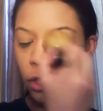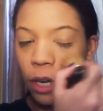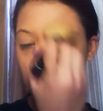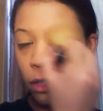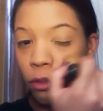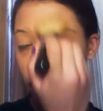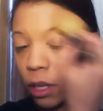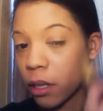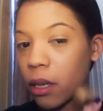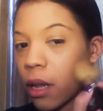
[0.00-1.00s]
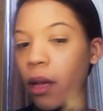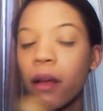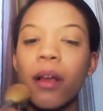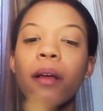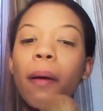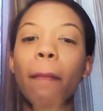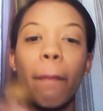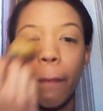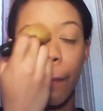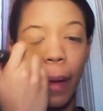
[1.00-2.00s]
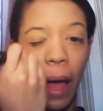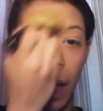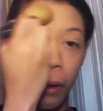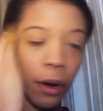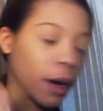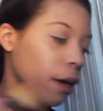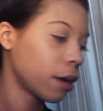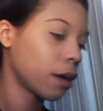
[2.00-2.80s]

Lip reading: translucent powder.